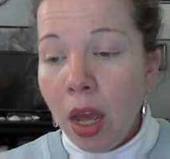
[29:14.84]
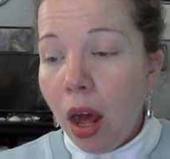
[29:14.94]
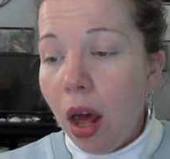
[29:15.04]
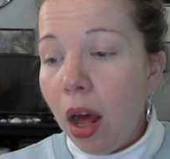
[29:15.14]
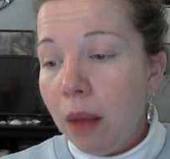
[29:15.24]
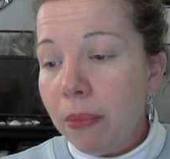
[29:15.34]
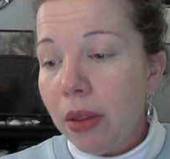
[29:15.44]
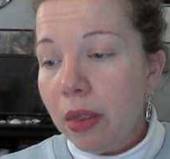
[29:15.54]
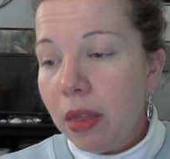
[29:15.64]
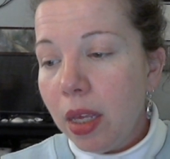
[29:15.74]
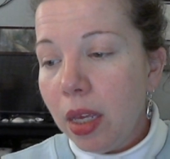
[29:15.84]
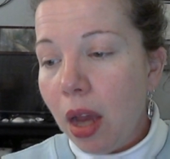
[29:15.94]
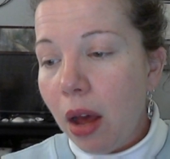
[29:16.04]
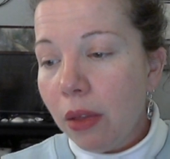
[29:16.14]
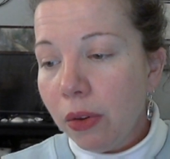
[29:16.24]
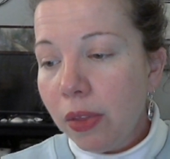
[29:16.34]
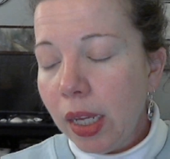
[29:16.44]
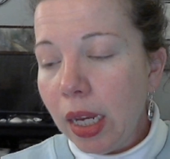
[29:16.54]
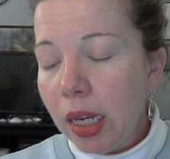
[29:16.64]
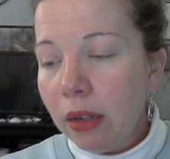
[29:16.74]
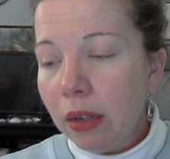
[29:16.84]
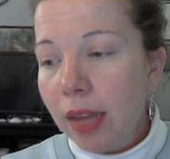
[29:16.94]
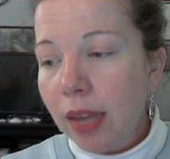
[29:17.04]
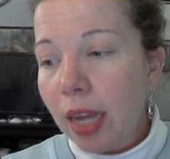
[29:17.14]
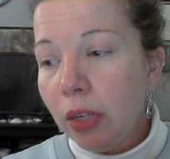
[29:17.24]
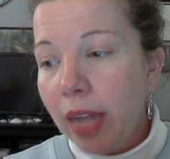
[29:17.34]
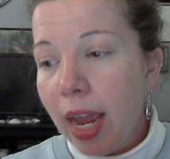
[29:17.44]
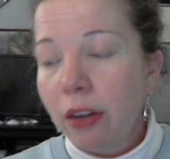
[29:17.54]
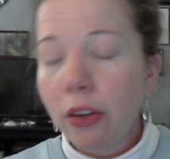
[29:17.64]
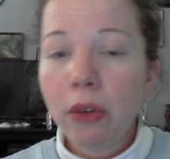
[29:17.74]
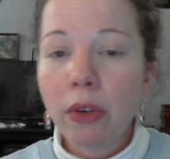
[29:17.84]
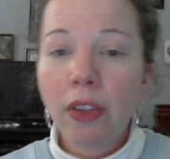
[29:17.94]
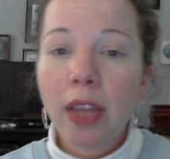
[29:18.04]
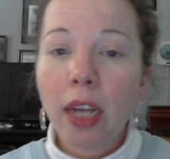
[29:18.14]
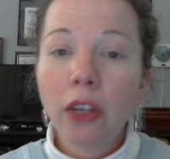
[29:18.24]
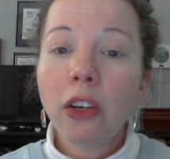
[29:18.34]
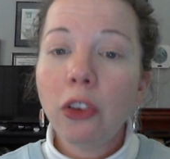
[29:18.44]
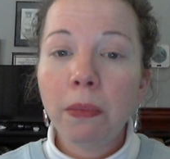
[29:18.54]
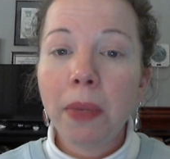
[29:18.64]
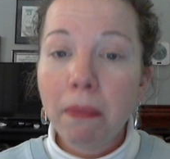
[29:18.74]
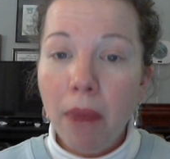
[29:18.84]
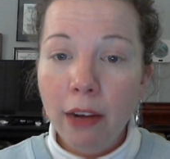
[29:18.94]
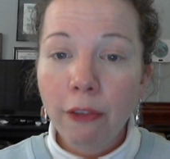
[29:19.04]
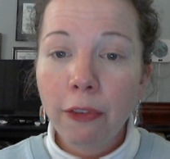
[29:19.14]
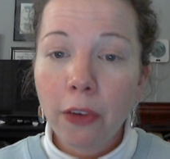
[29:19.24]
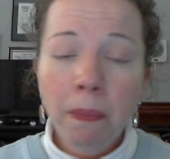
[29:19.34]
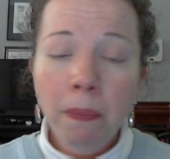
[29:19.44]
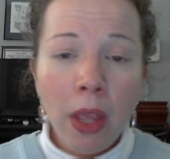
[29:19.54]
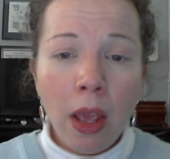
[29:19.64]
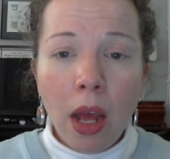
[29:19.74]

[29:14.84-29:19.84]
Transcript: The other thing is that you can do is that you can just be mindful.